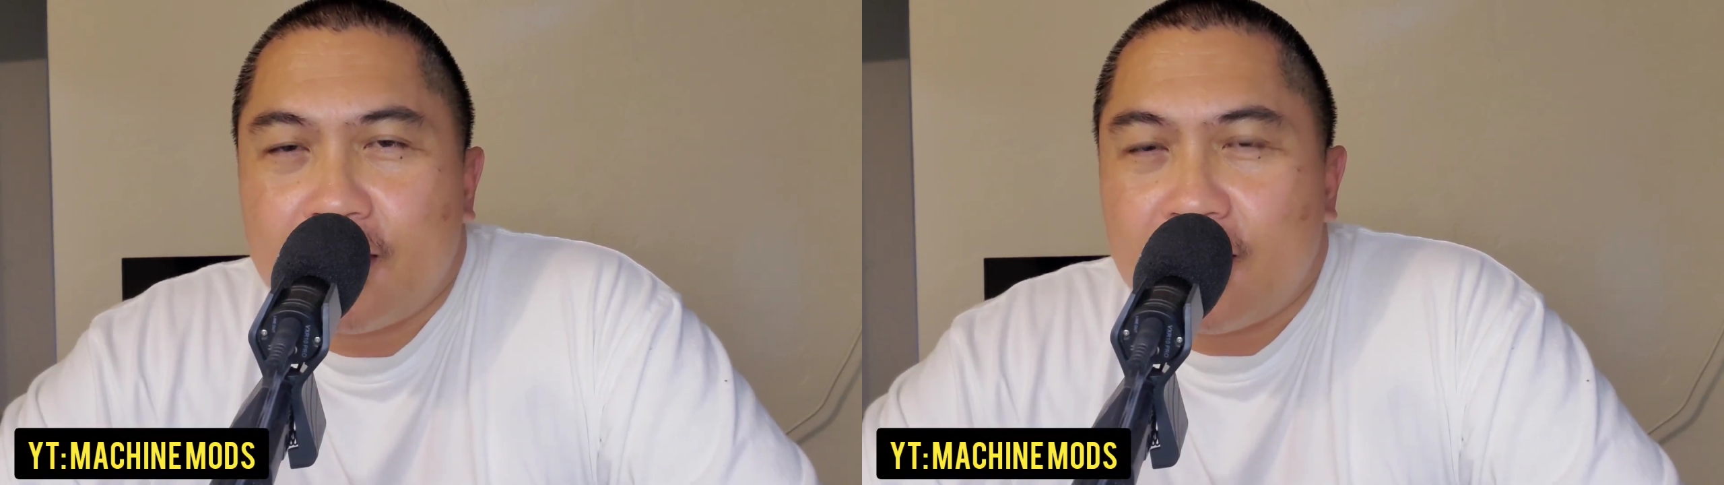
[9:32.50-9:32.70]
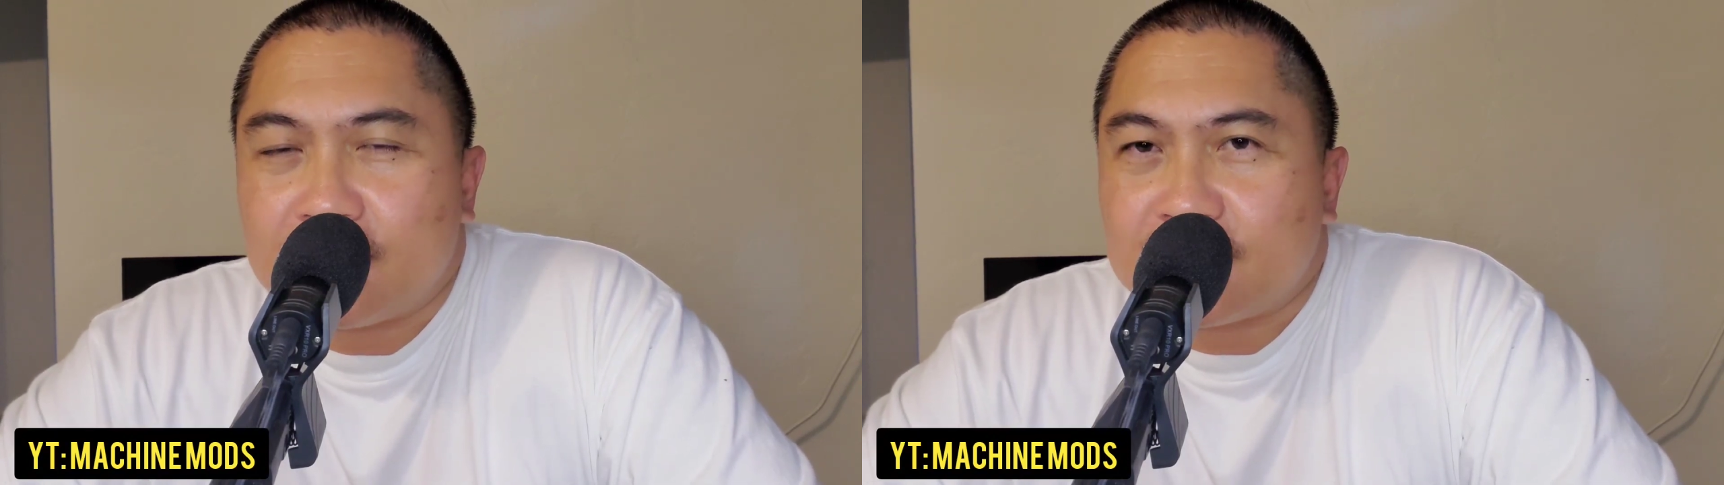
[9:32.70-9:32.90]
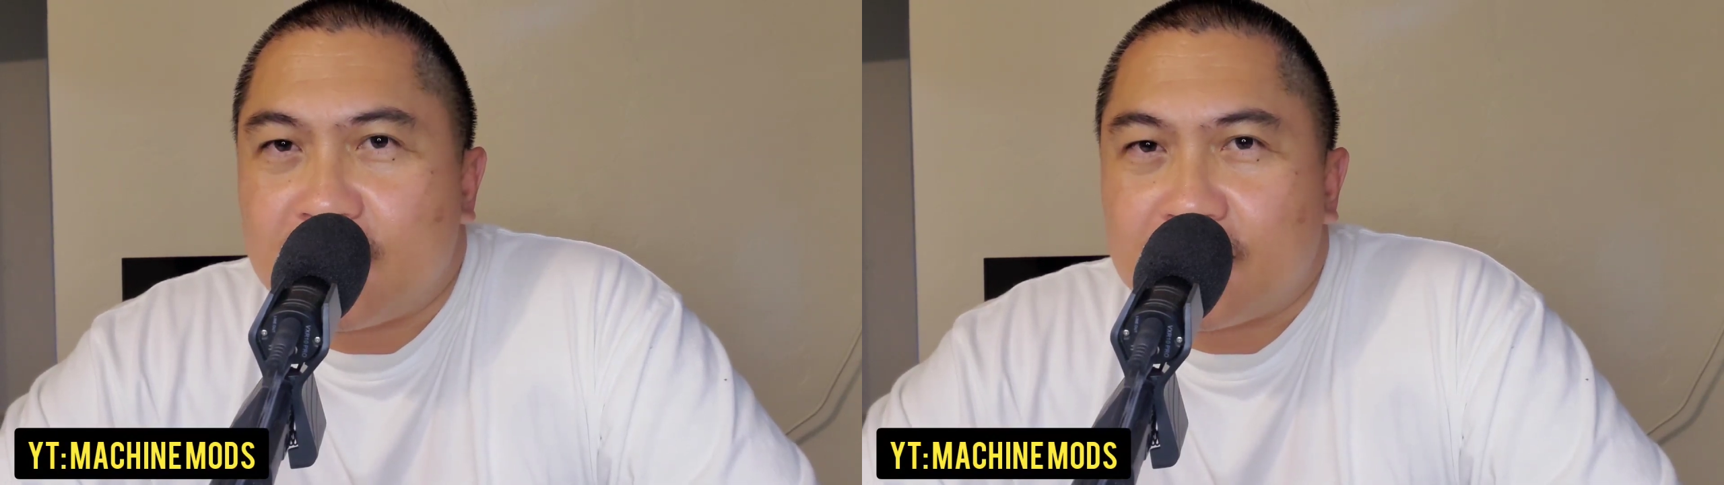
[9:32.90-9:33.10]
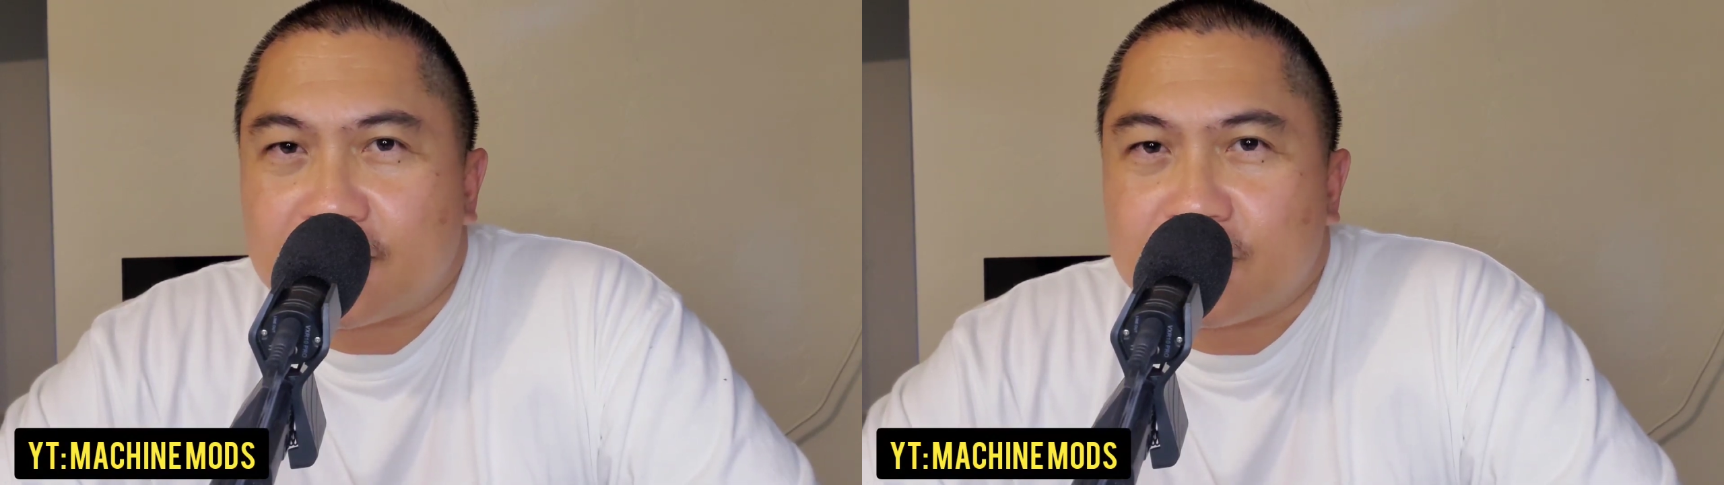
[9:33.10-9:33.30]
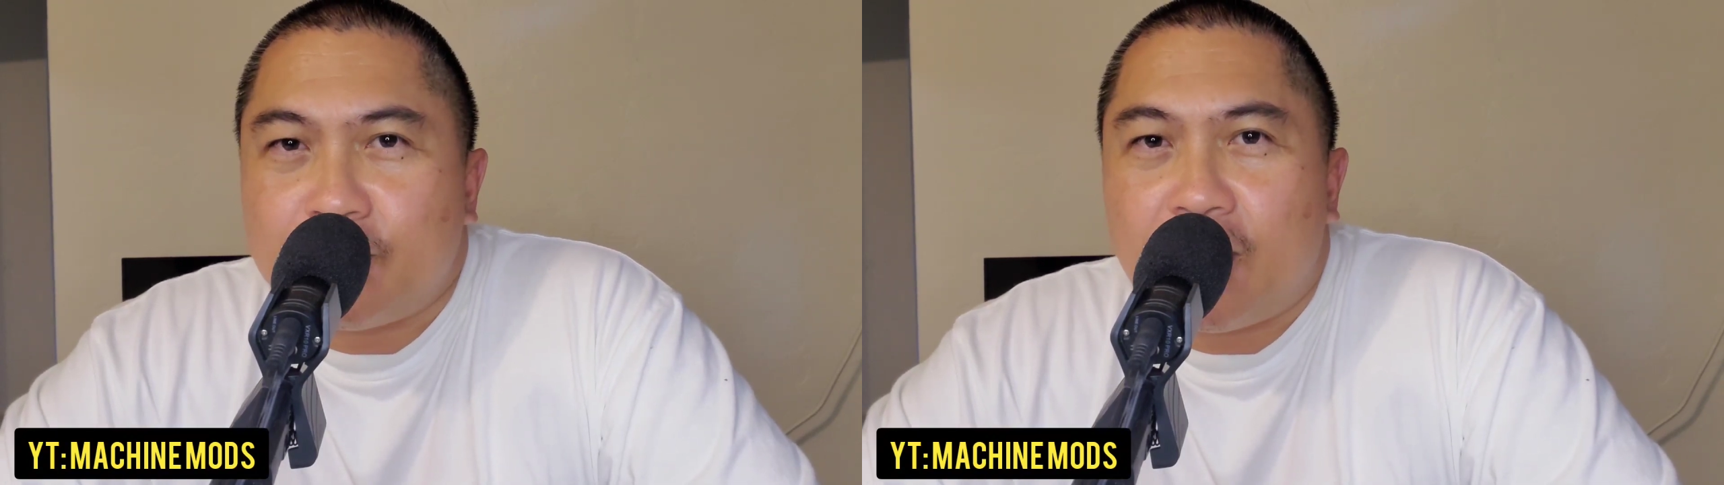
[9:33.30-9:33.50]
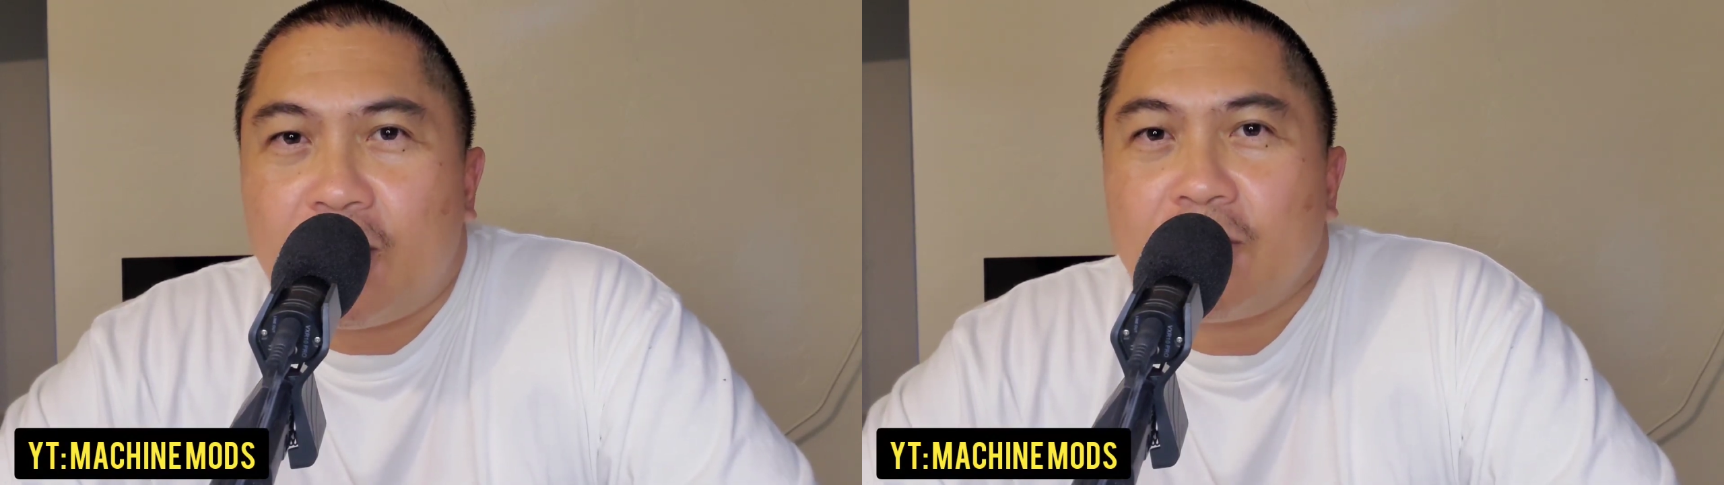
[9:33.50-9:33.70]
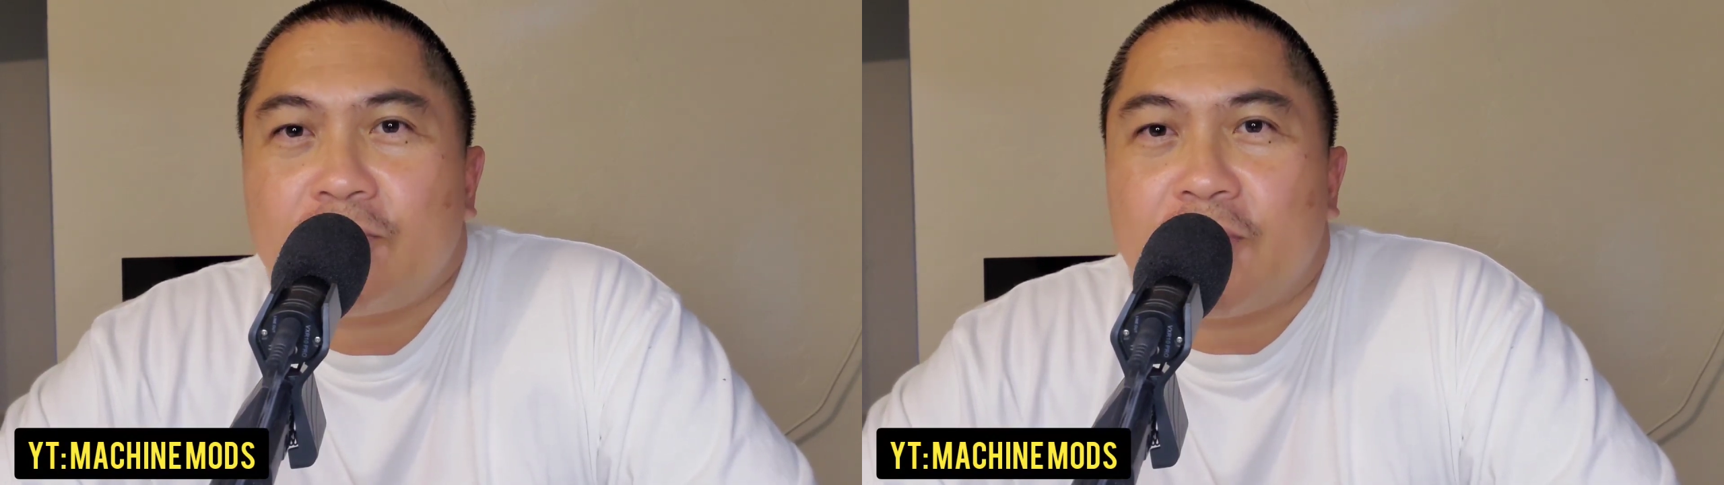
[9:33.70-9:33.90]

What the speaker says: It's like a small